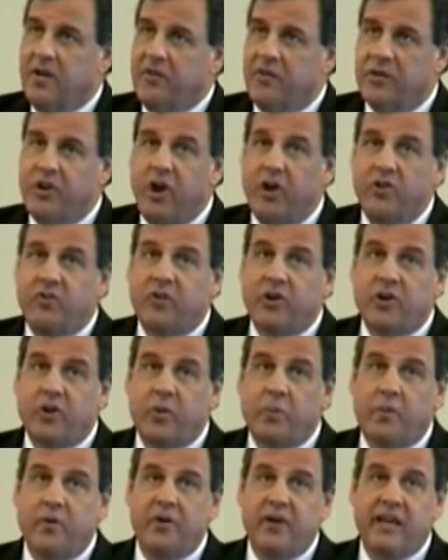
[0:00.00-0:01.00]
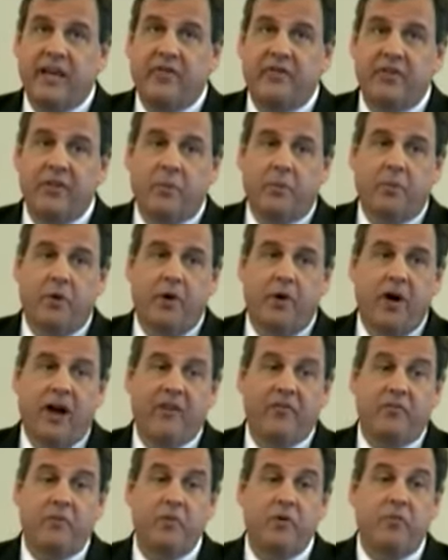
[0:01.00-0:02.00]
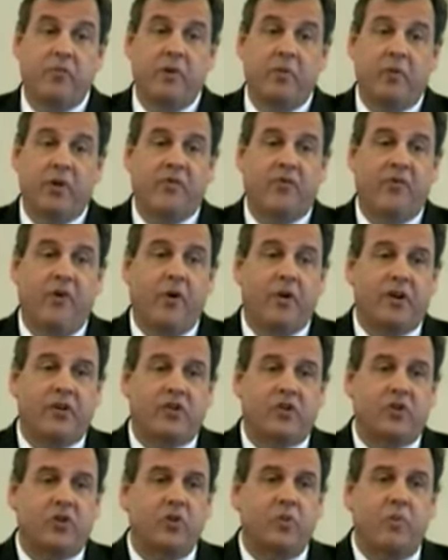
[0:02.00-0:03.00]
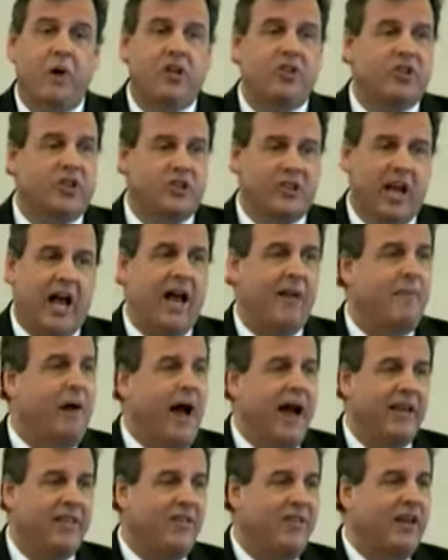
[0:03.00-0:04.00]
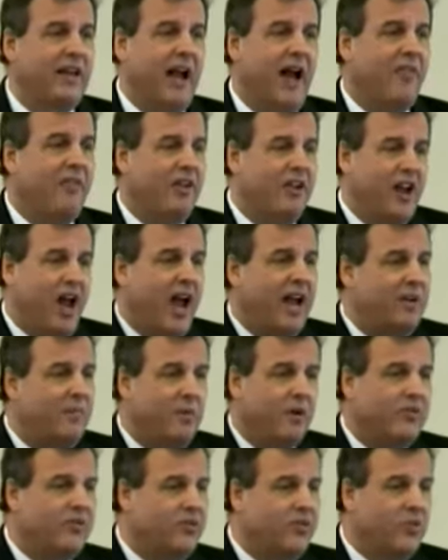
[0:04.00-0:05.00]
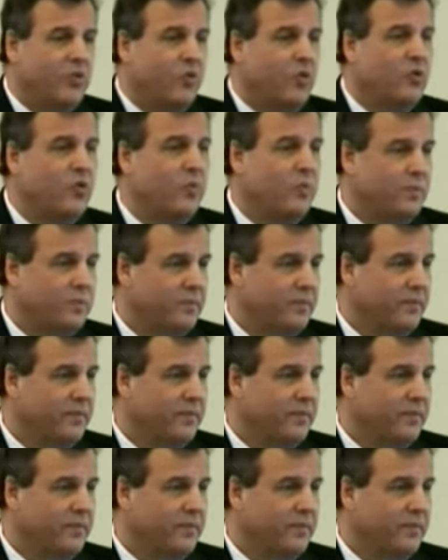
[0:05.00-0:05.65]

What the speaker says: for those of us who believe in the pro-life movement, we focus too much of time, I think, on the 9 months in the womb.